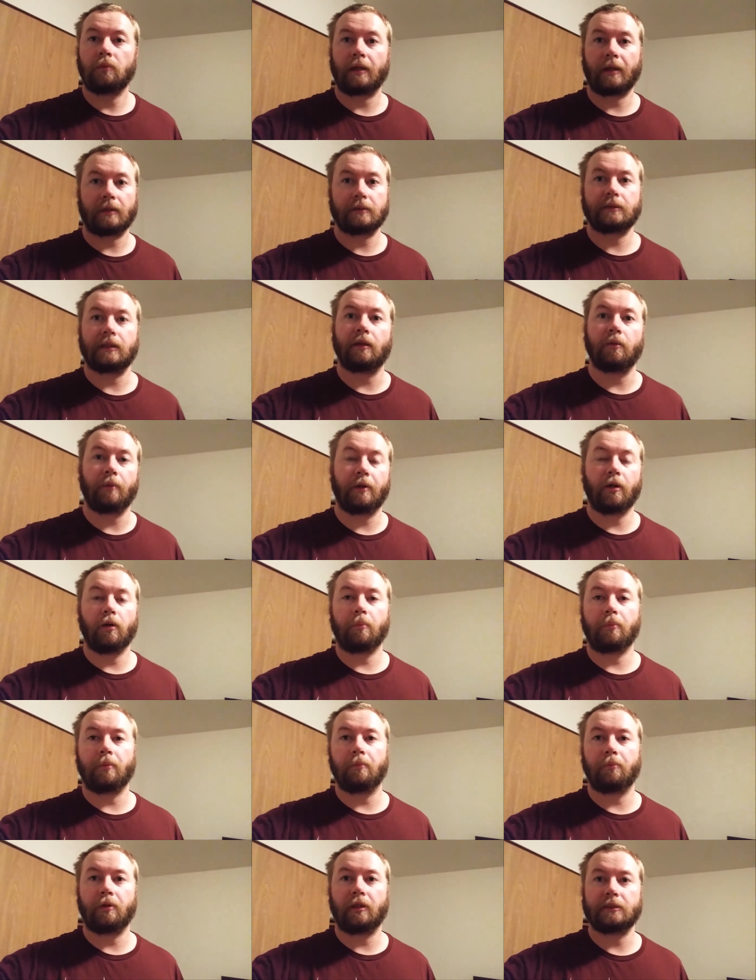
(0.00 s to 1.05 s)
Like I said, we
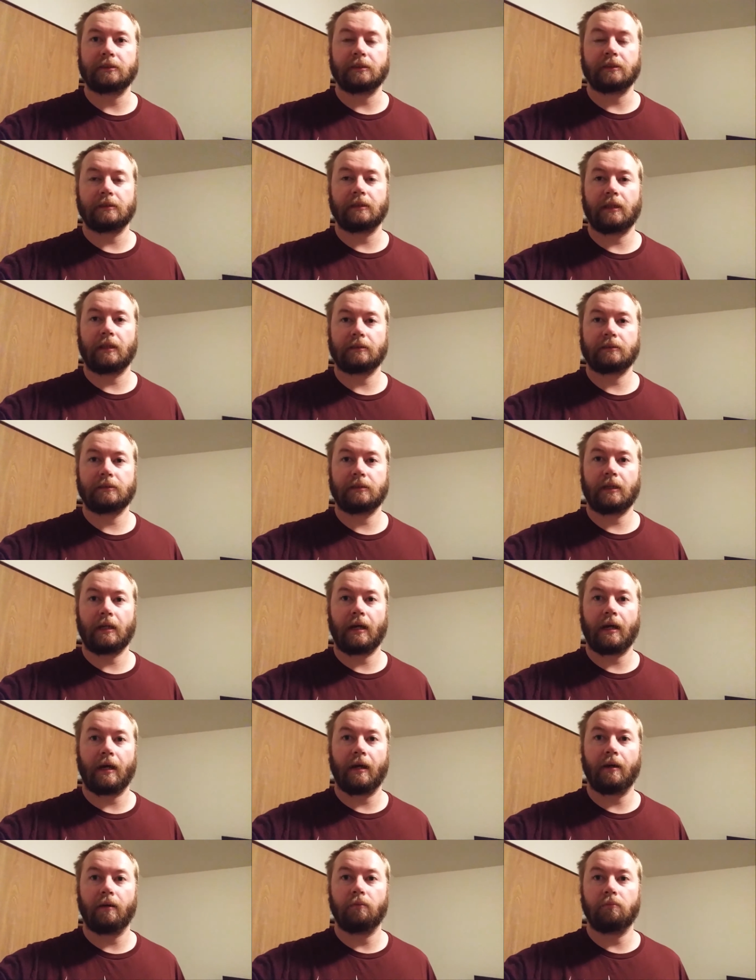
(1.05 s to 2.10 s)
opened presents
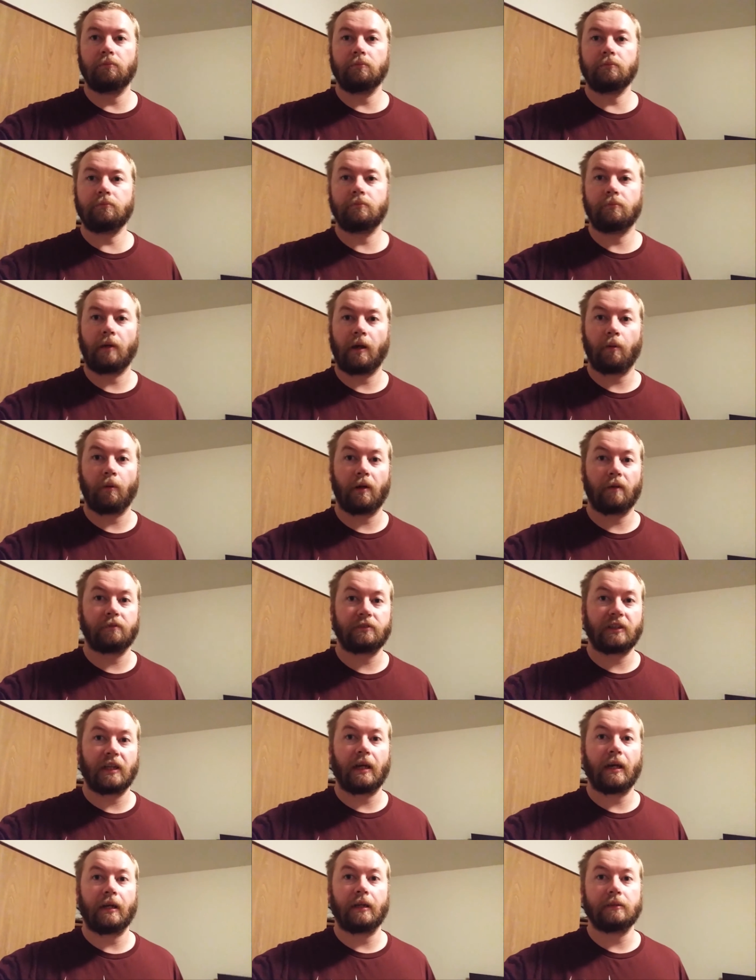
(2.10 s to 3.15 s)
at my wife's
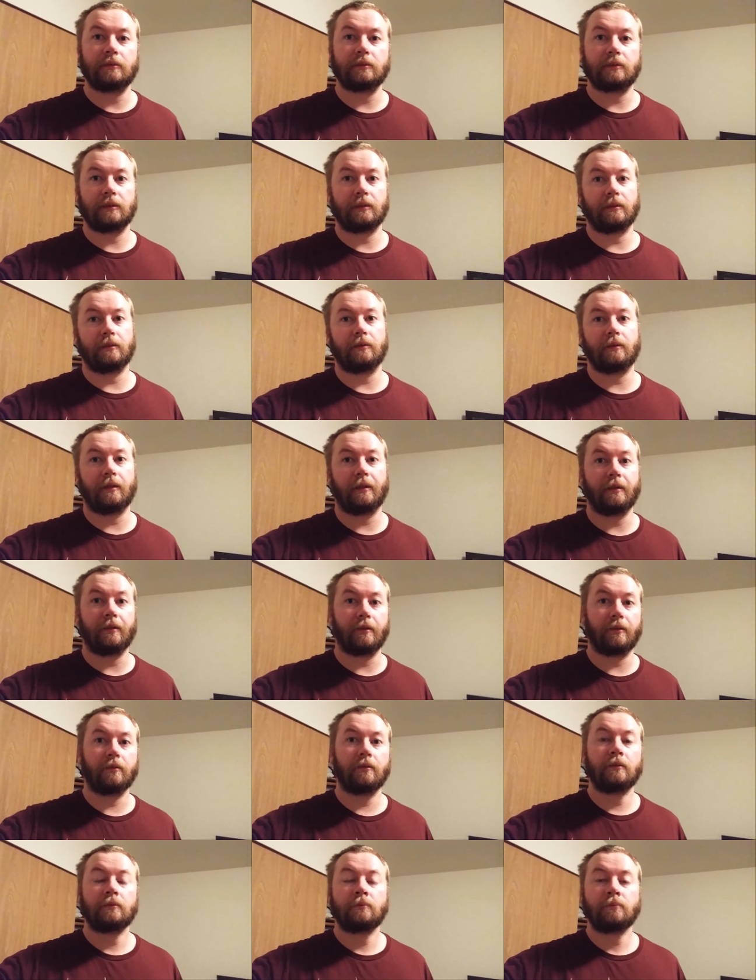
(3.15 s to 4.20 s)
dad's and
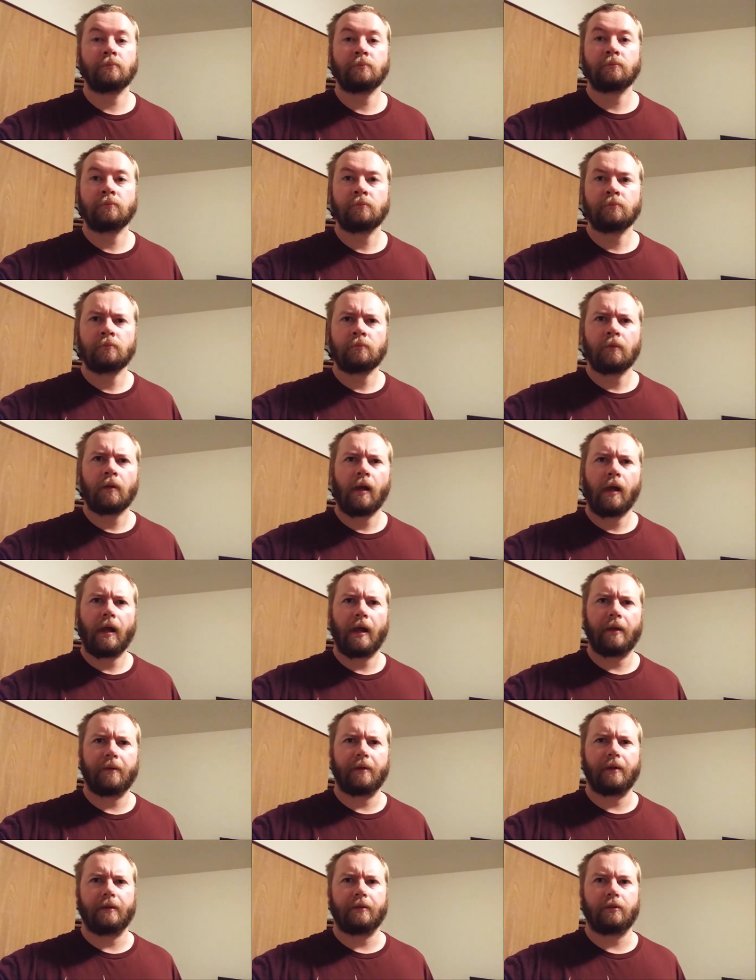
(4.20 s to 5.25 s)
here.
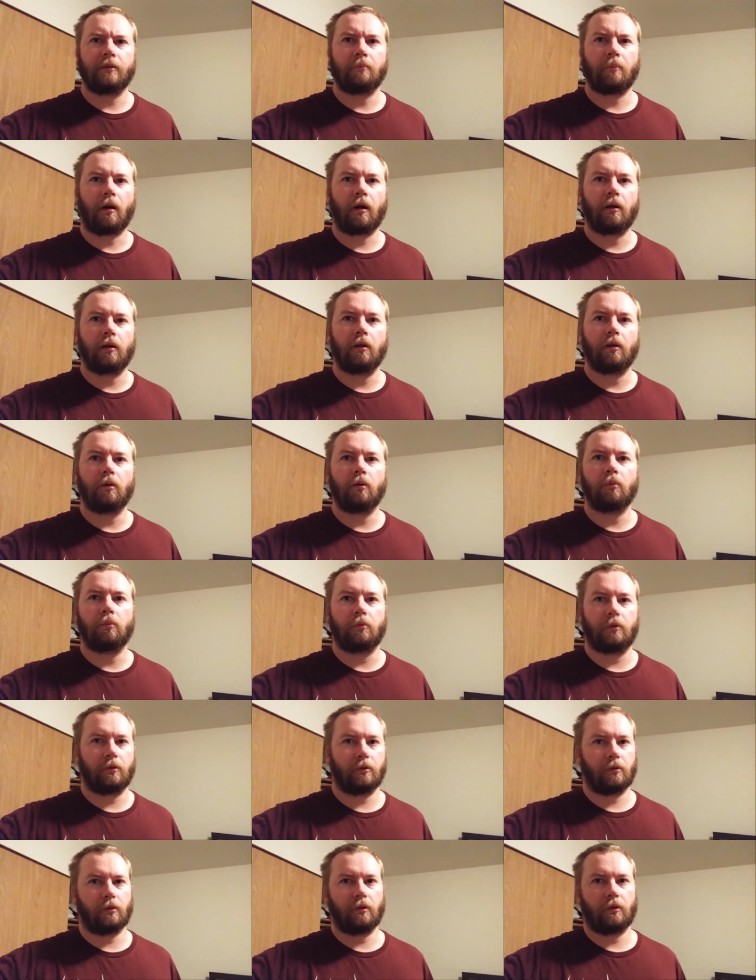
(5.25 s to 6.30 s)
And then tomorrow
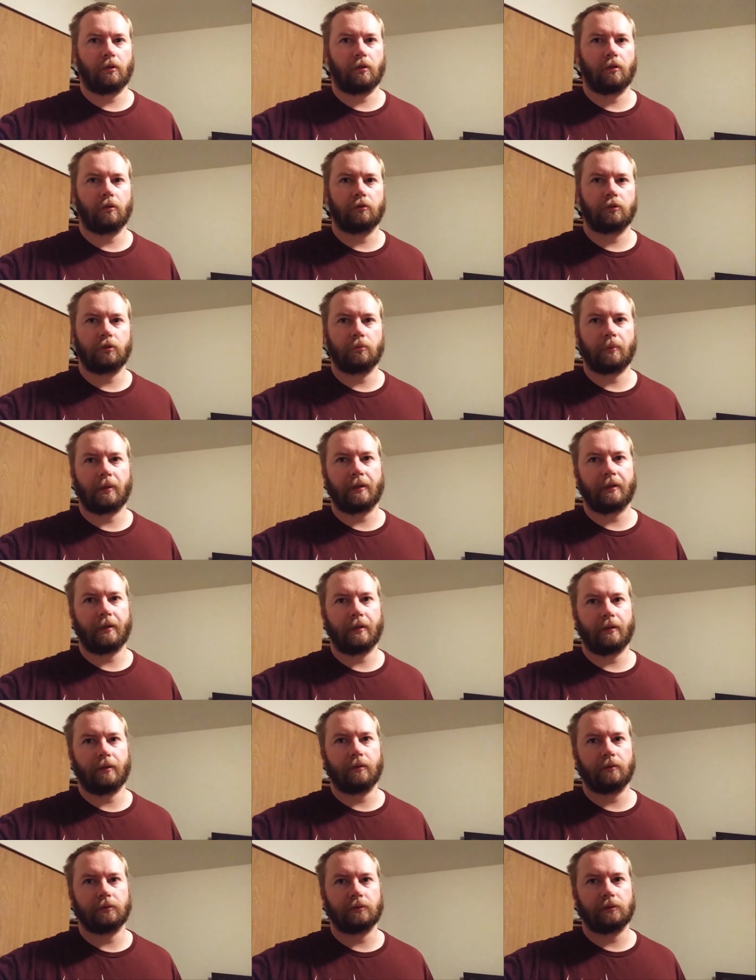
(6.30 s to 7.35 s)
we're going to go to my
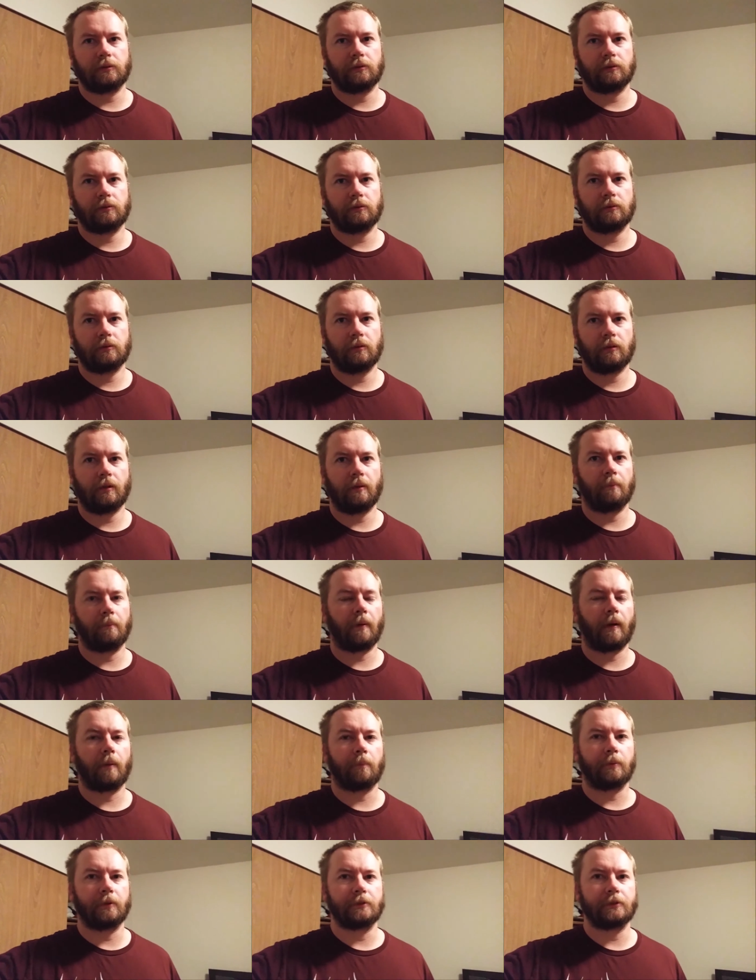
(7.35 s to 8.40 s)
Nana's and
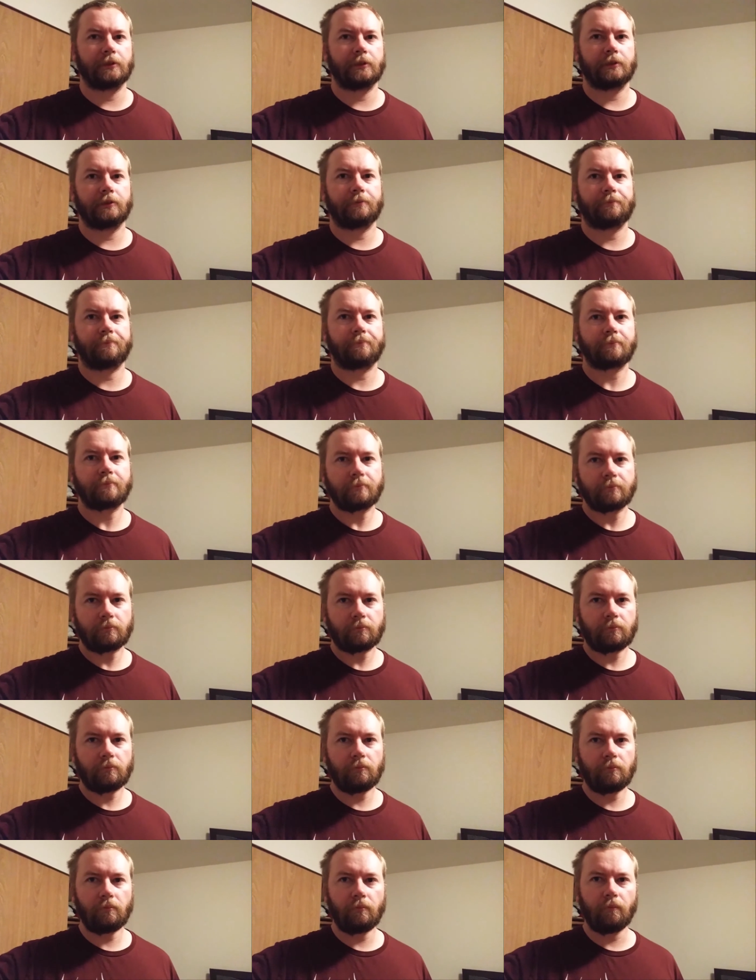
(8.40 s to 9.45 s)
Papa's,
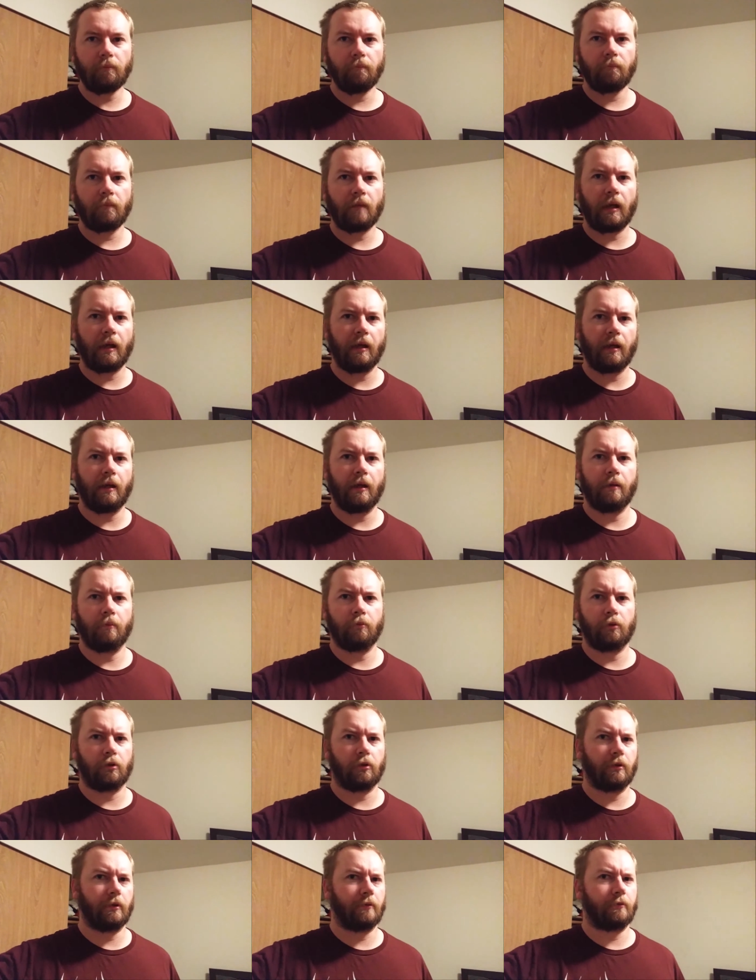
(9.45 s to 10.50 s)

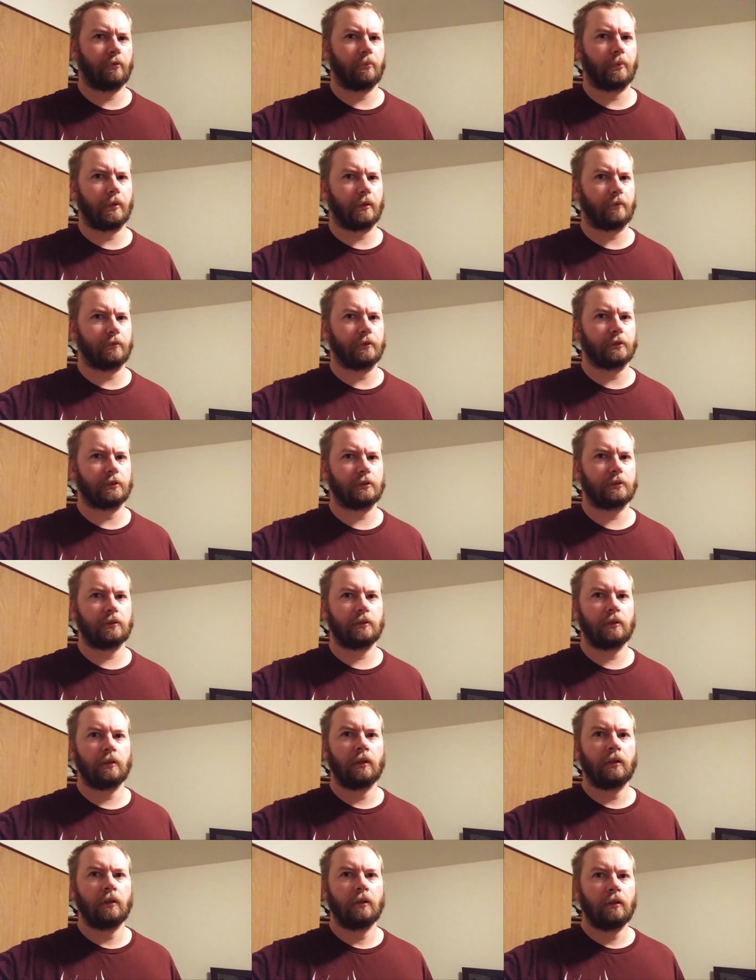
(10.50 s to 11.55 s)
and we'll go there for breakfast,
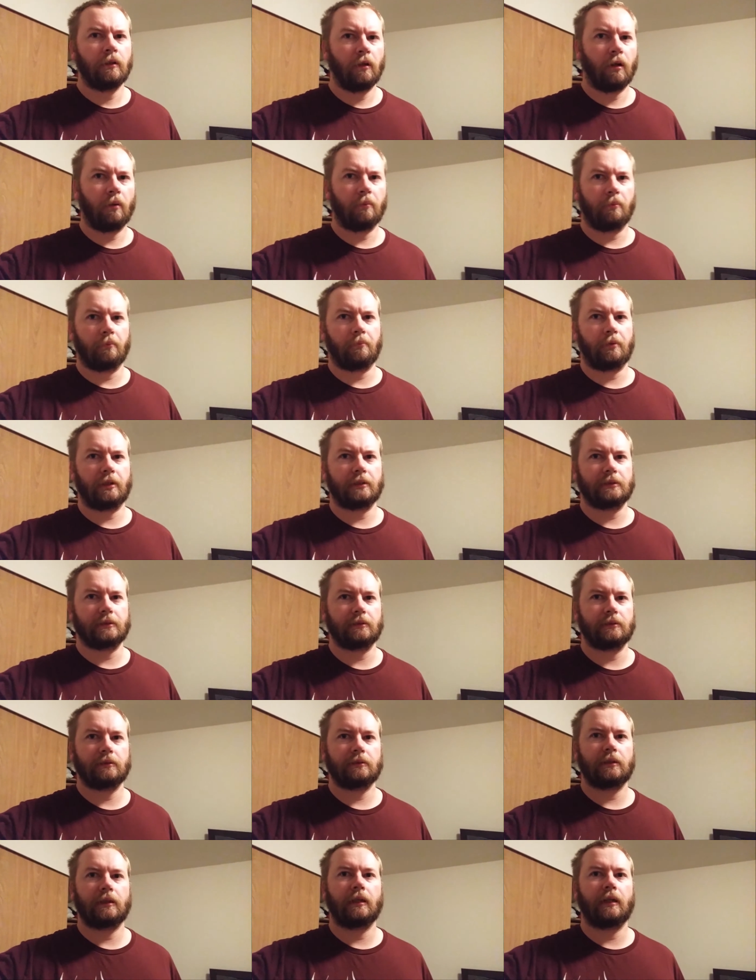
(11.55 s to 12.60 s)
open
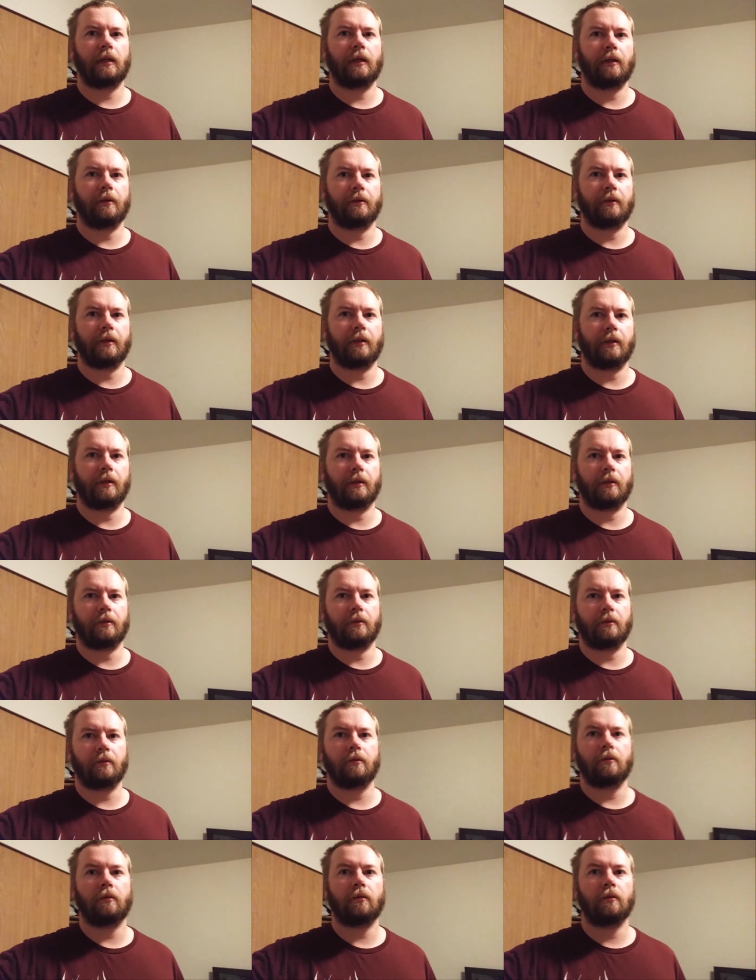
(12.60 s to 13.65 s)
presents, and
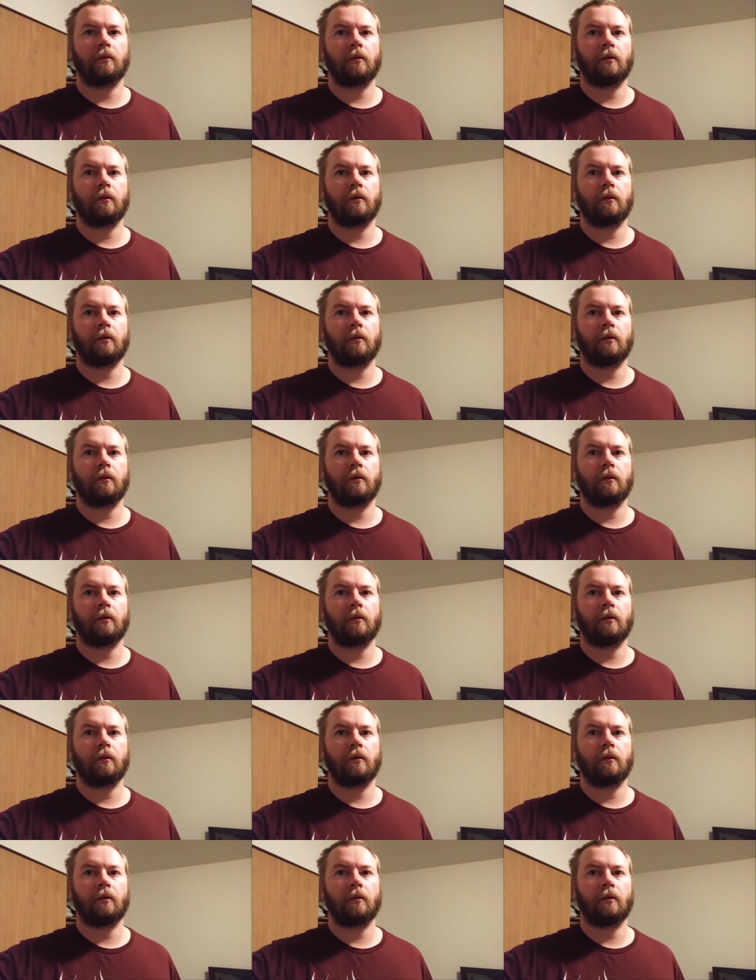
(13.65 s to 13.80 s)
then